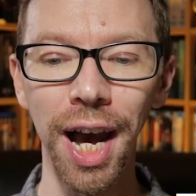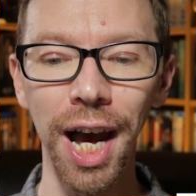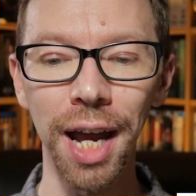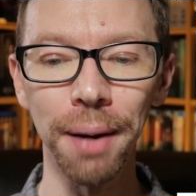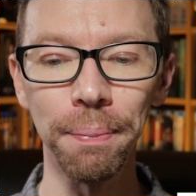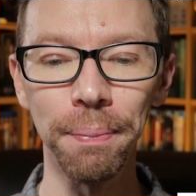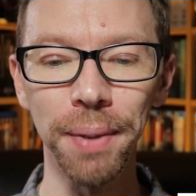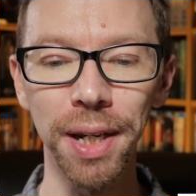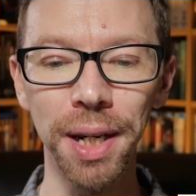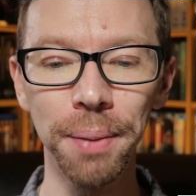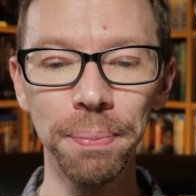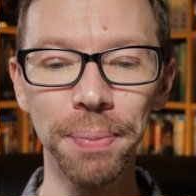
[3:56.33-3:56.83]

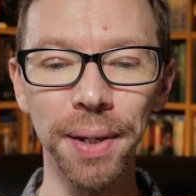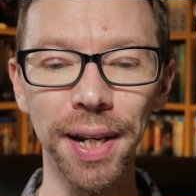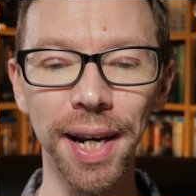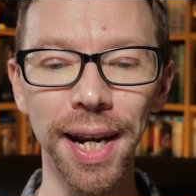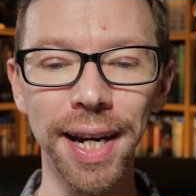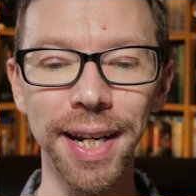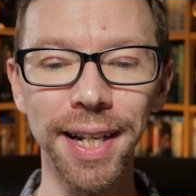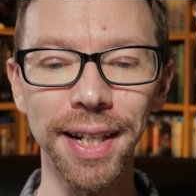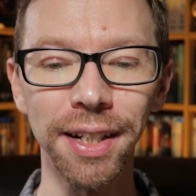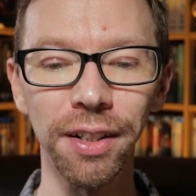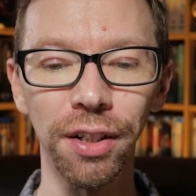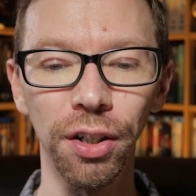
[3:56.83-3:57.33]
and
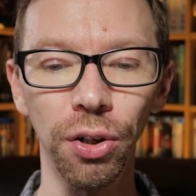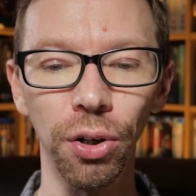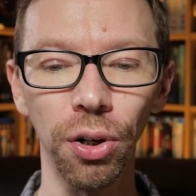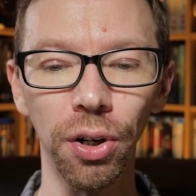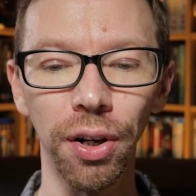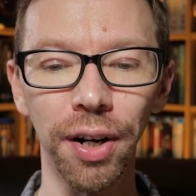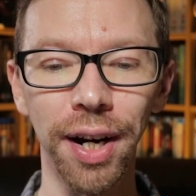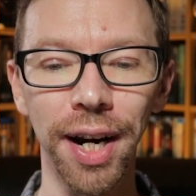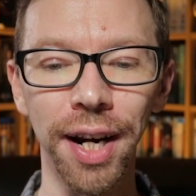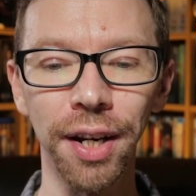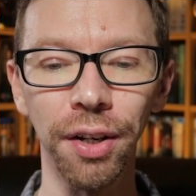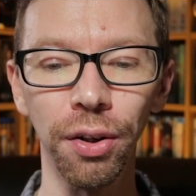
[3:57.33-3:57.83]
manipulating the
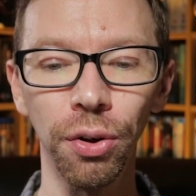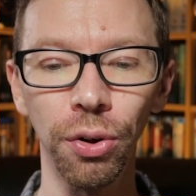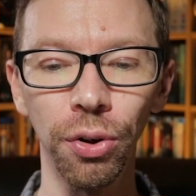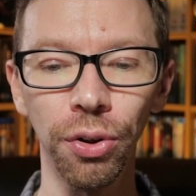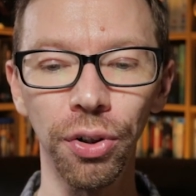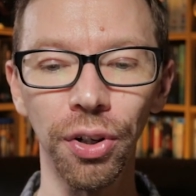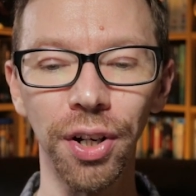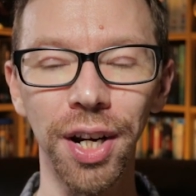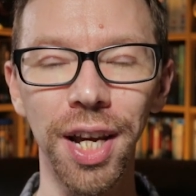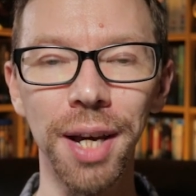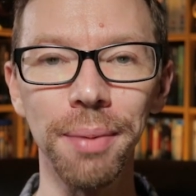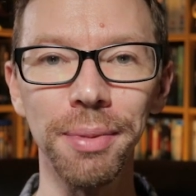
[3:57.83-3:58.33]
color and
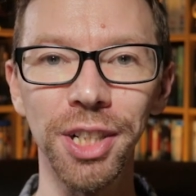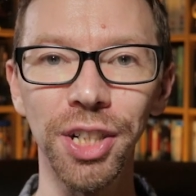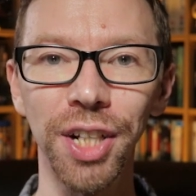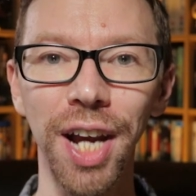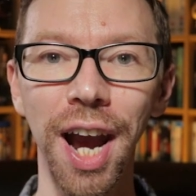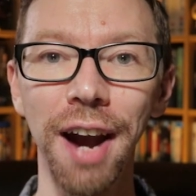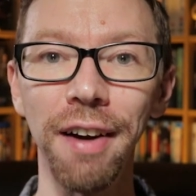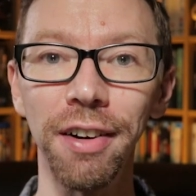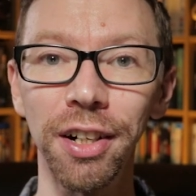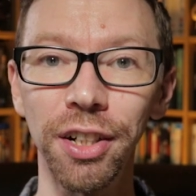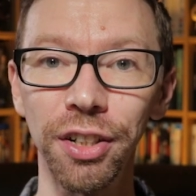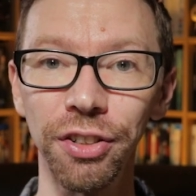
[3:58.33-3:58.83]
other image
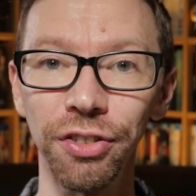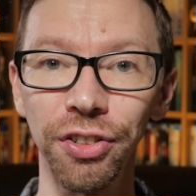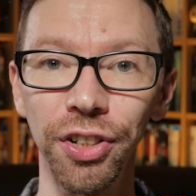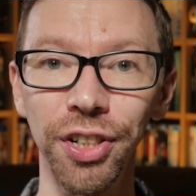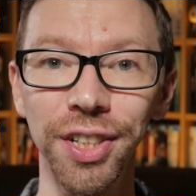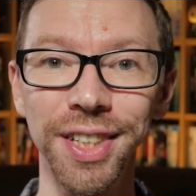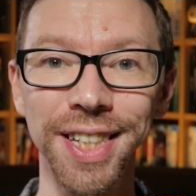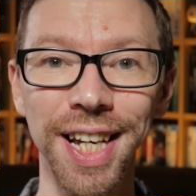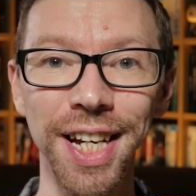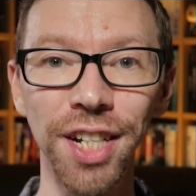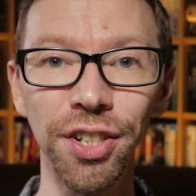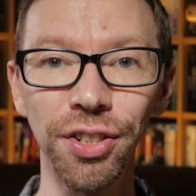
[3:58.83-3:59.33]

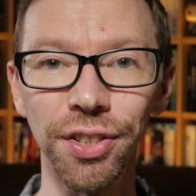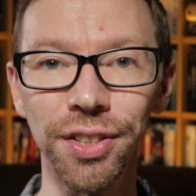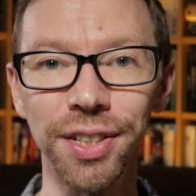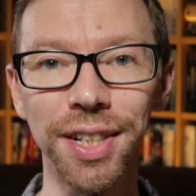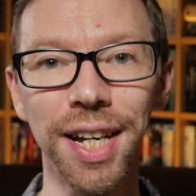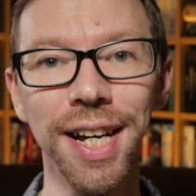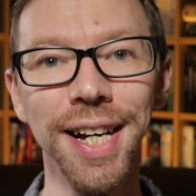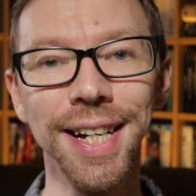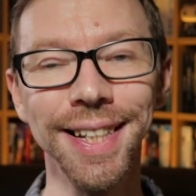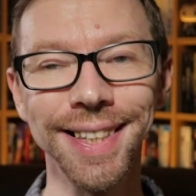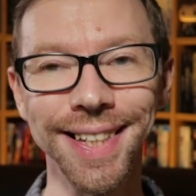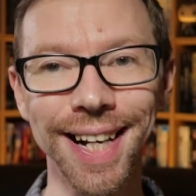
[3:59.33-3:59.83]
characterizations.
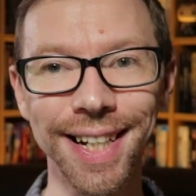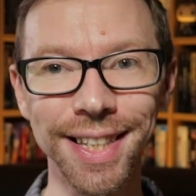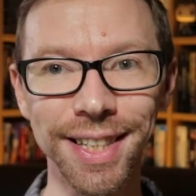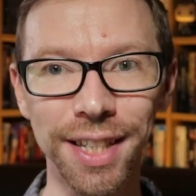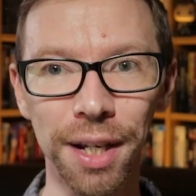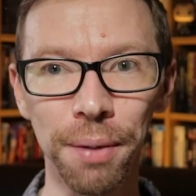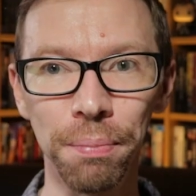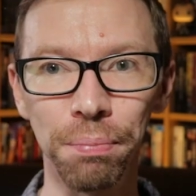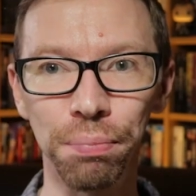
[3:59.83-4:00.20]
That's a